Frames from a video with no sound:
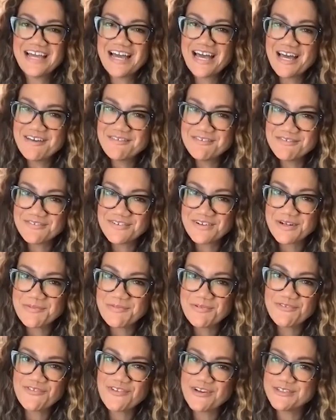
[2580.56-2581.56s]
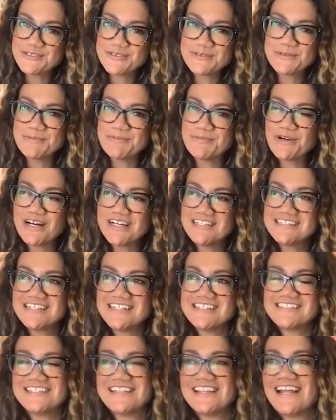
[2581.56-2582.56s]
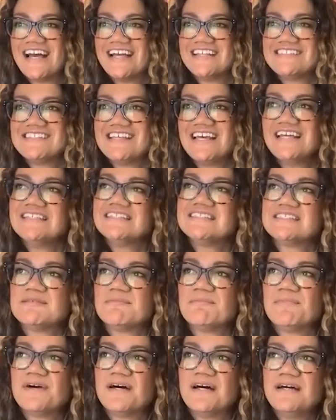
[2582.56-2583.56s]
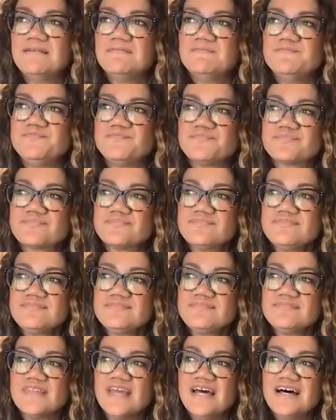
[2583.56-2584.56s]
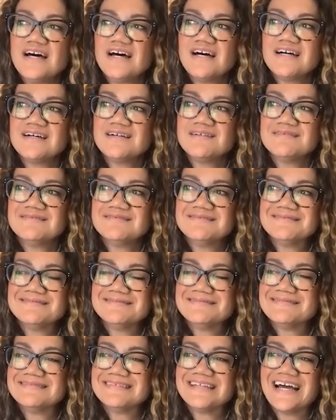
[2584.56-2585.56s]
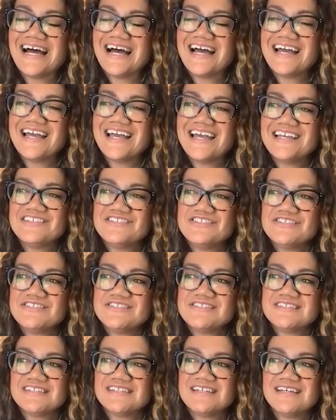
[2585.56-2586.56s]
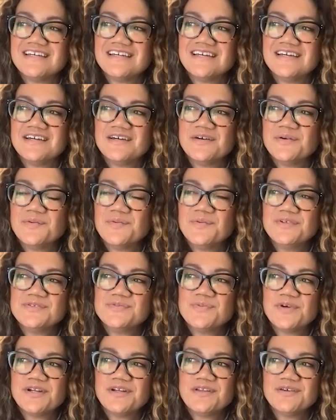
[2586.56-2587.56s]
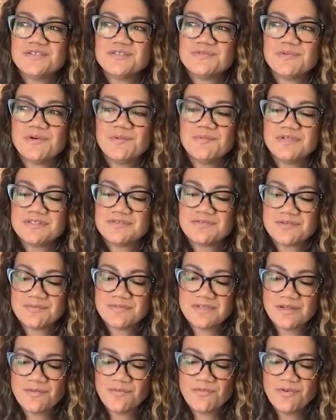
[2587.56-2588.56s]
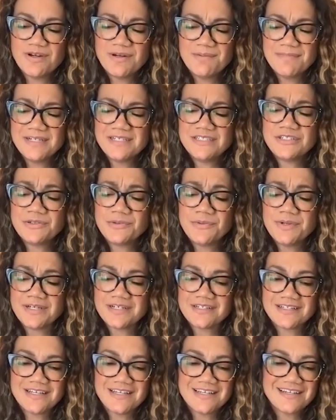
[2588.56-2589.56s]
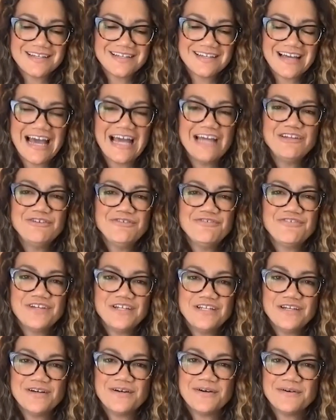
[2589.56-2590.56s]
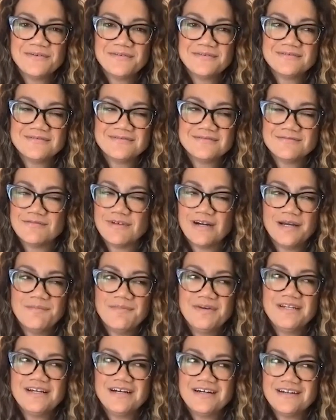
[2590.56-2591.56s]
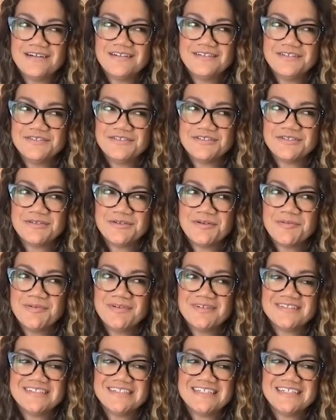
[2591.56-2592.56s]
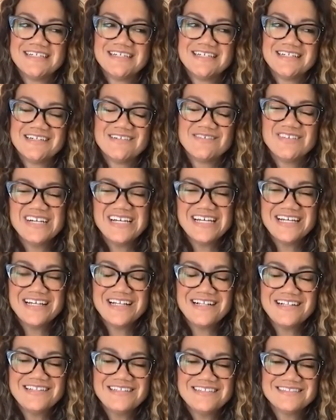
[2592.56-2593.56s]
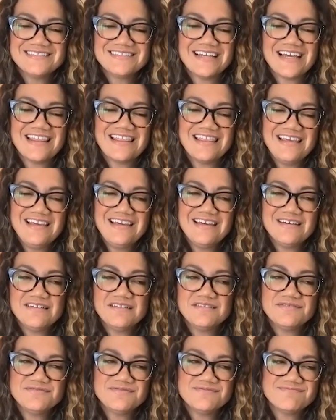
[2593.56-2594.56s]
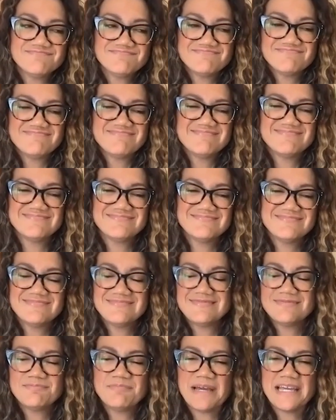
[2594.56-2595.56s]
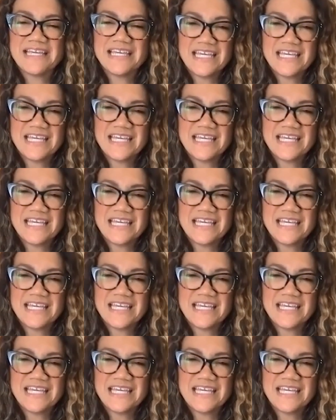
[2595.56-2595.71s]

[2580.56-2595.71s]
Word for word: have a very professional process in that sense, but uh, it just was one of those moments where I'm like, what am I doing? Like, I do video. Why am I not on YouTube? Well, I think of my